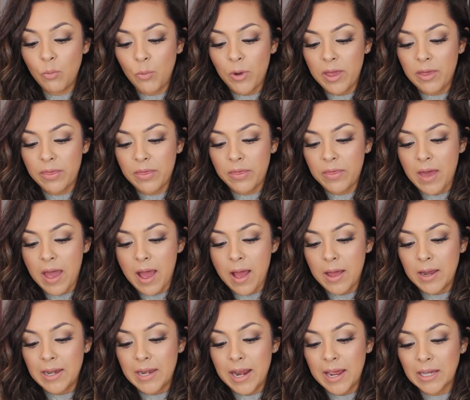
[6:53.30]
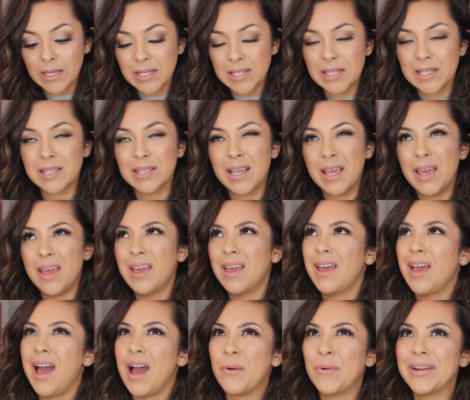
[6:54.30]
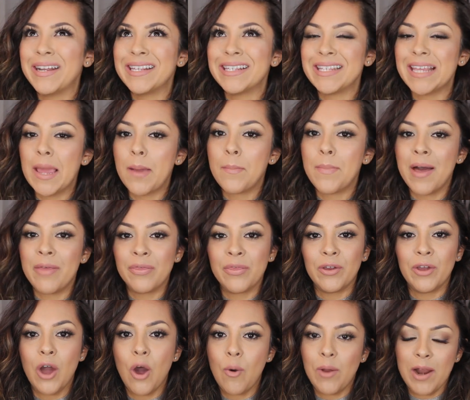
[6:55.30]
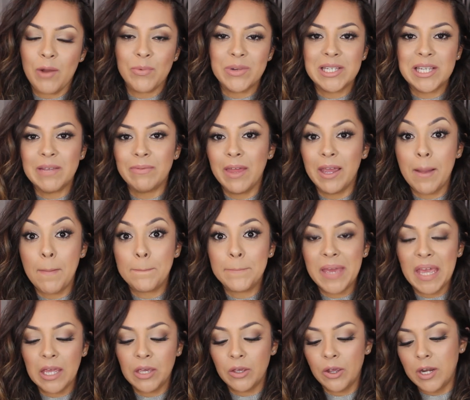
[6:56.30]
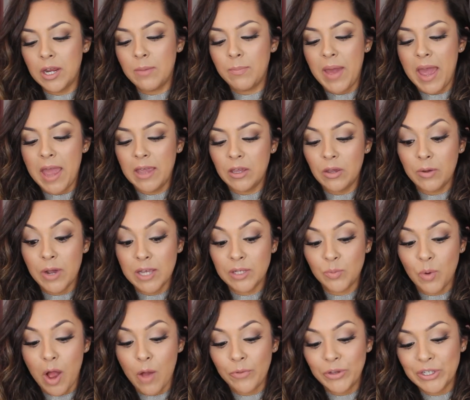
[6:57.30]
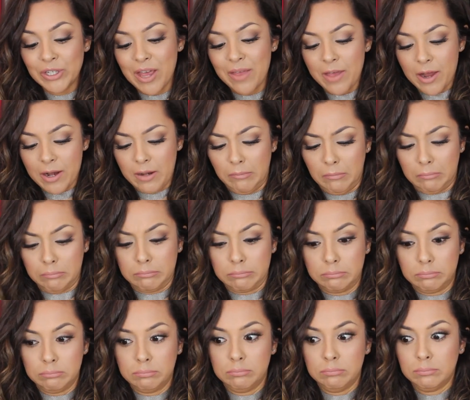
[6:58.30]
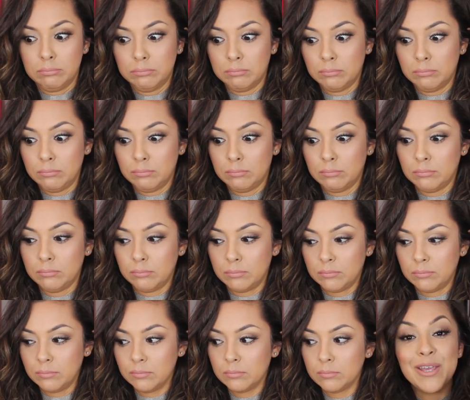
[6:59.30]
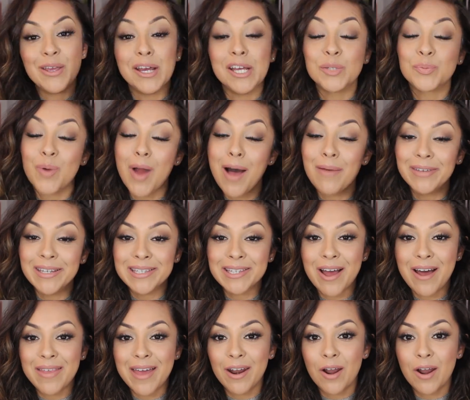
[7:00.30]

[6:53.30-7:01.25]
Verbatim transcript: with NYX, I want to say a month ago, and I received like a big goodie bag. You guys probably saw that. You guys probably saw